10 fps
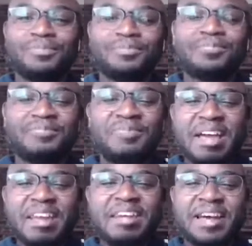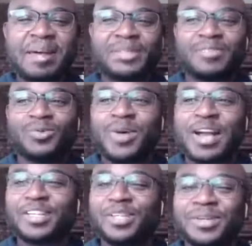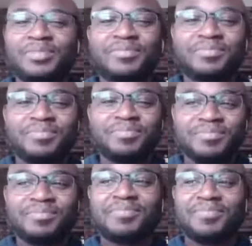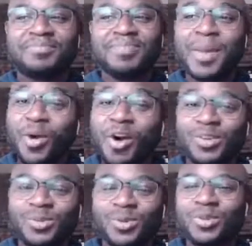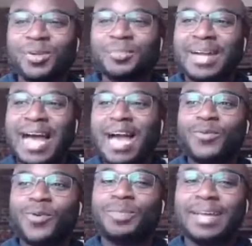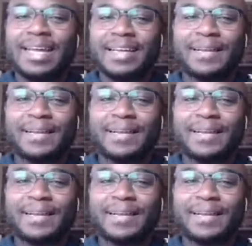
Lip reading: 99% of us will actually do it. Maybe all of us will do it, but I will blank.